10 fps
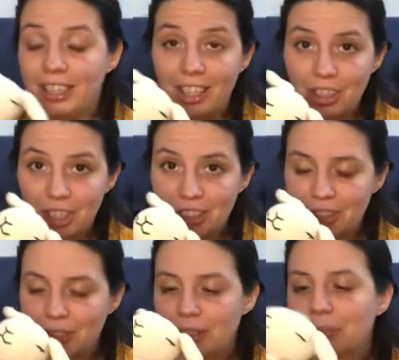Jan
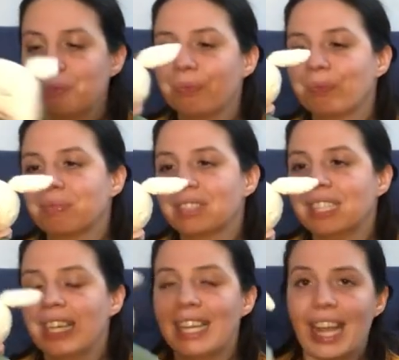Schengel,
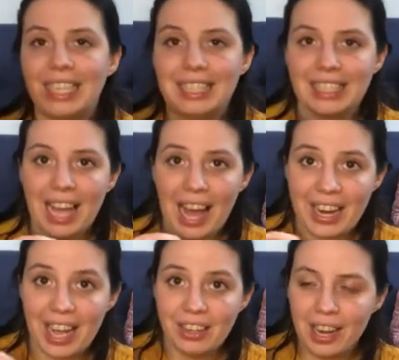and it's
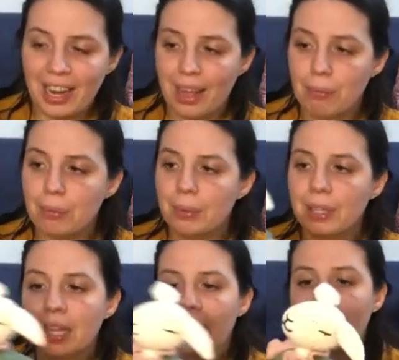Ada de Lem,
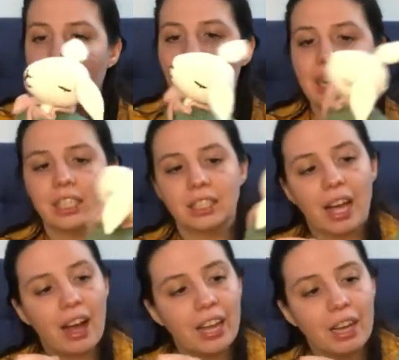and
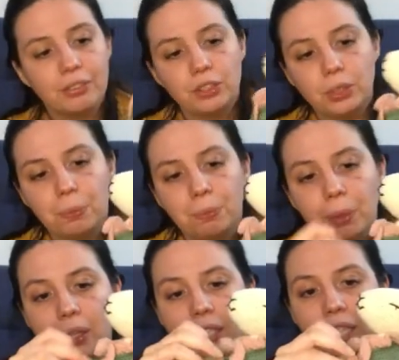I have to
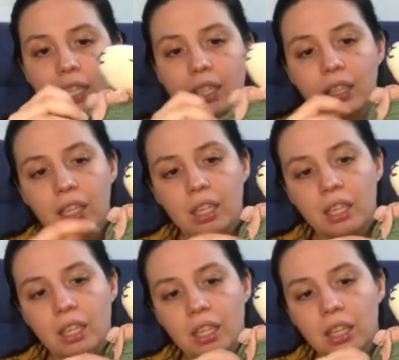put in
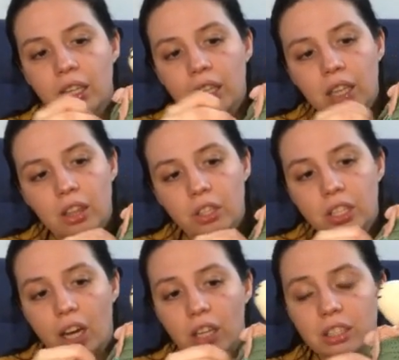the
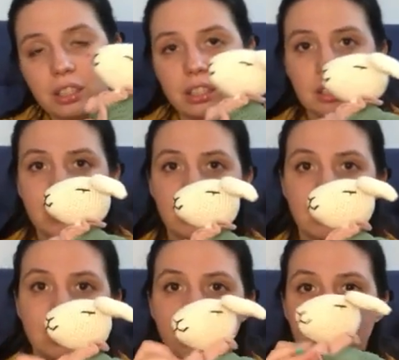yarn
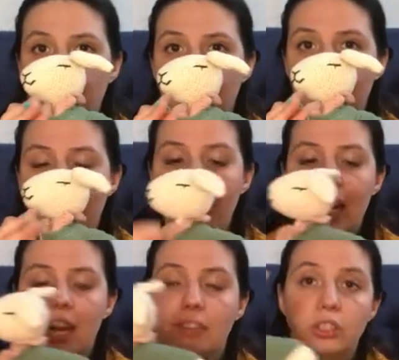
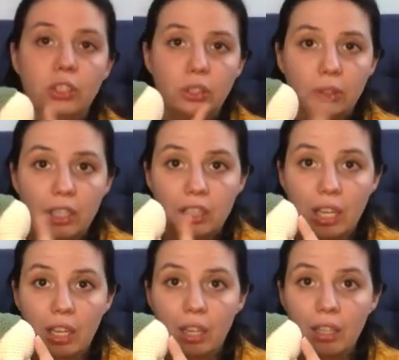and I have to sew her
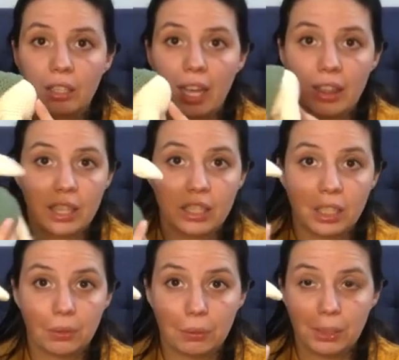tail and then
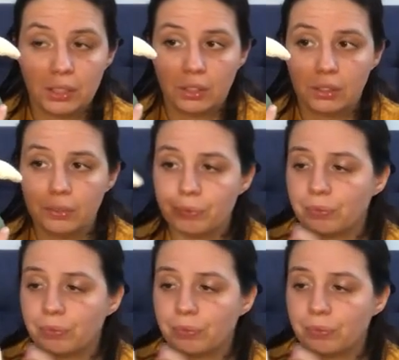she will be done.